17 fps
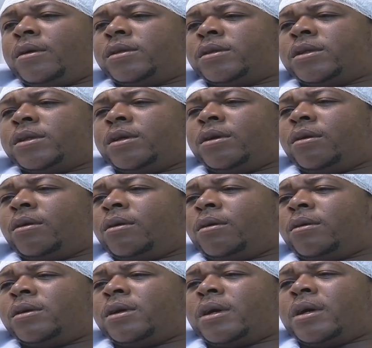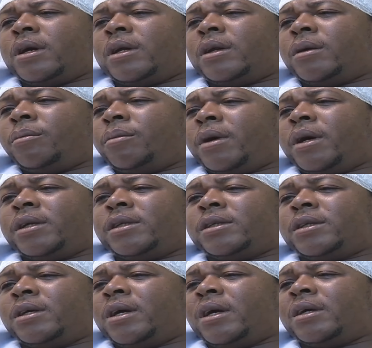See all the kind of bad
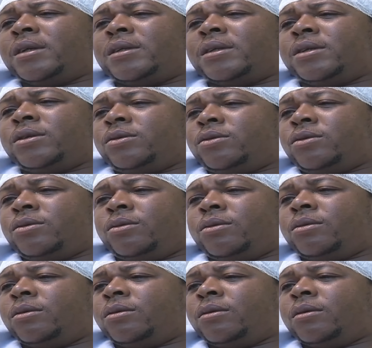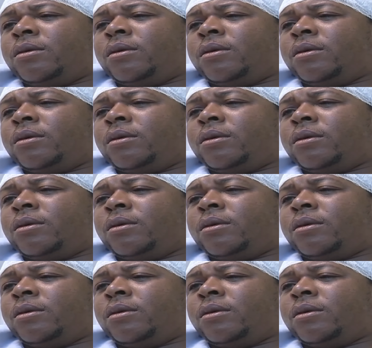thing I did to you.